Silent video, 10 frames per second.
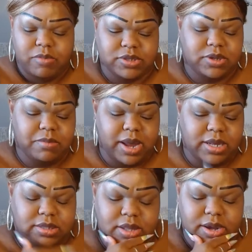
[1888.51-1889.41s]
But
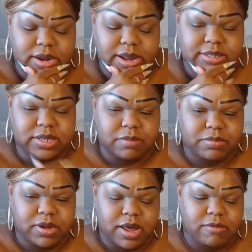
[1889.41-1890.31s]
somebody is looking at
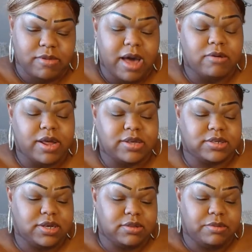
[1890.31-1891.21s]
something they now they
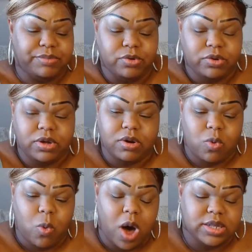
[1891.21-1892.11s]
see the beauty or the
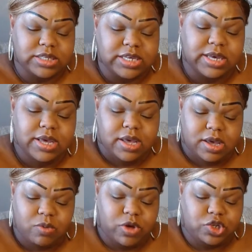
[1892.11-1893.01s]
quality
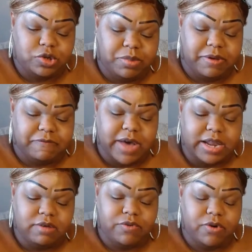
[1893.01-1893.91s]
and what you've been
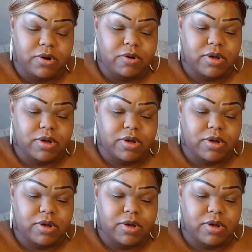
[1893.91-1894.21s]
fighting for.